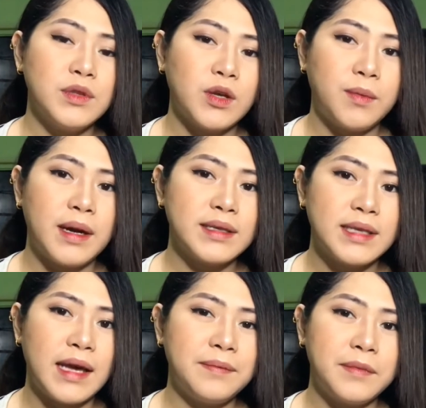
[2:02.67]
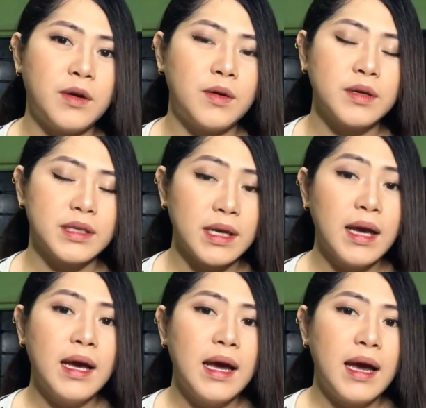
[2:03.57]
to mag-send mo
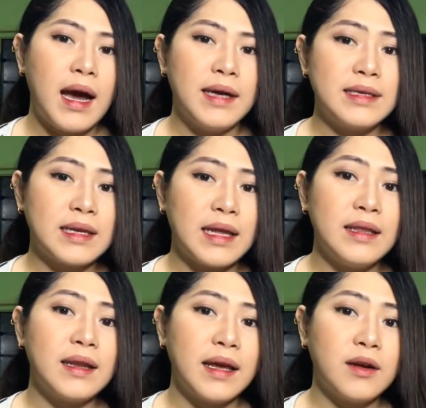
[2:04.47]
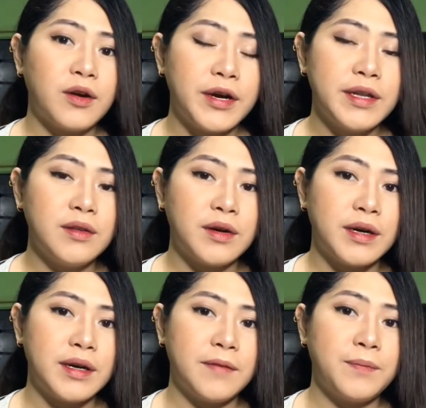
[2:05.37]
screen record
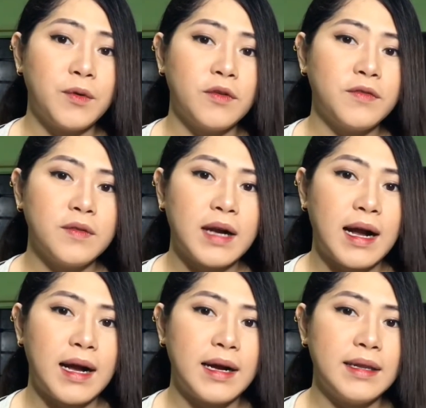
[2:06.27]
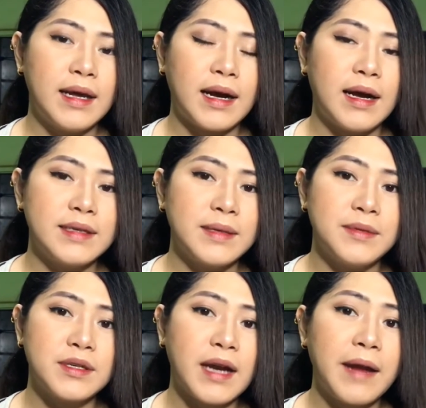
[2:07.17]
or proof nga
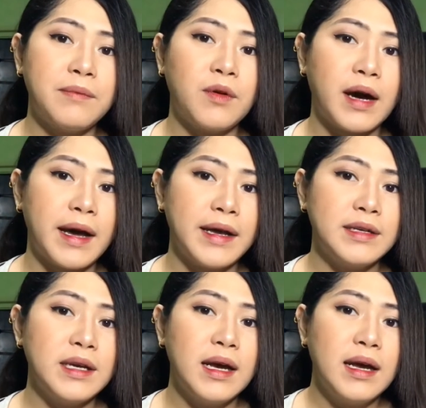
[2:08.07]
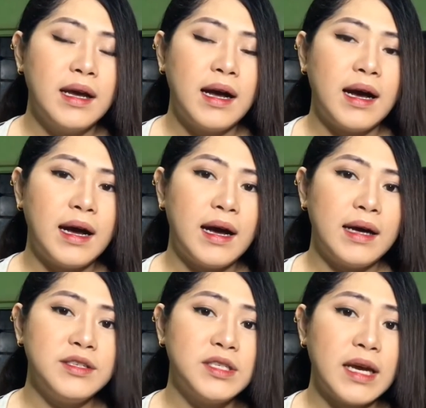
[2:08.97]
naka-subscribe mo kay
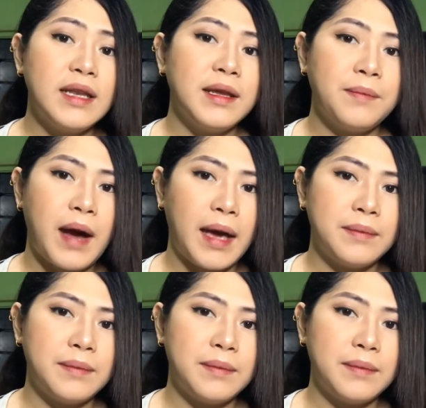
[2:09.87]
Jendy Vibe.